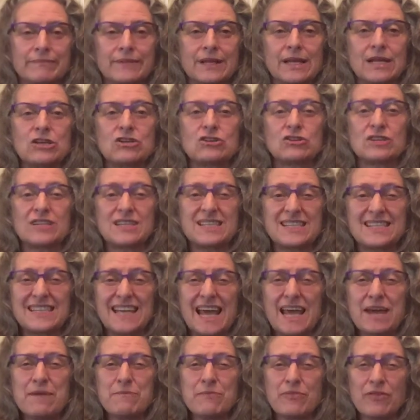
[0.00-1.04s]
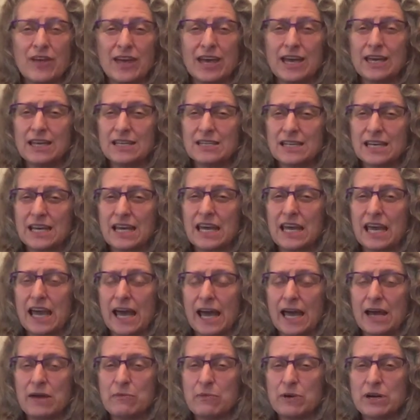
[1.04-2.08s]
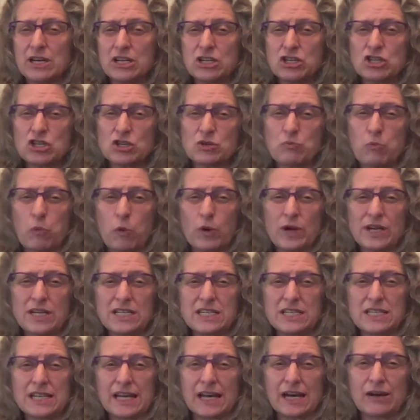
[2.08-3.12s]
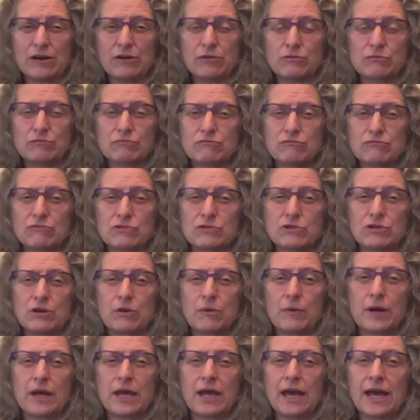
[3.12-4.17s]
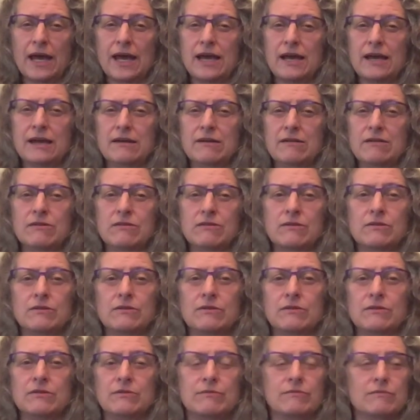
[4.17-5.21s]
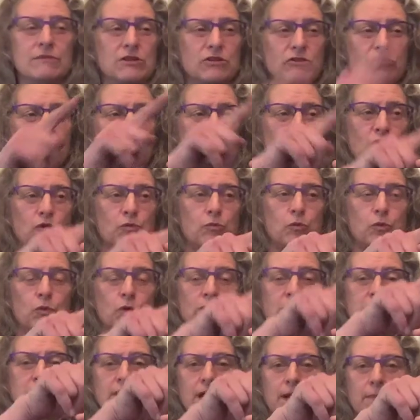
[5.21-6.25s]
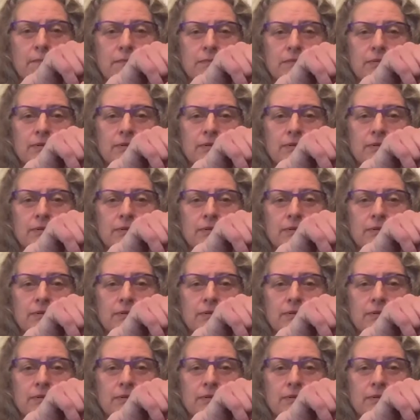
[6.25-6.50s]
It's the same thing as a K, but it just points down. So a K, this finger points up,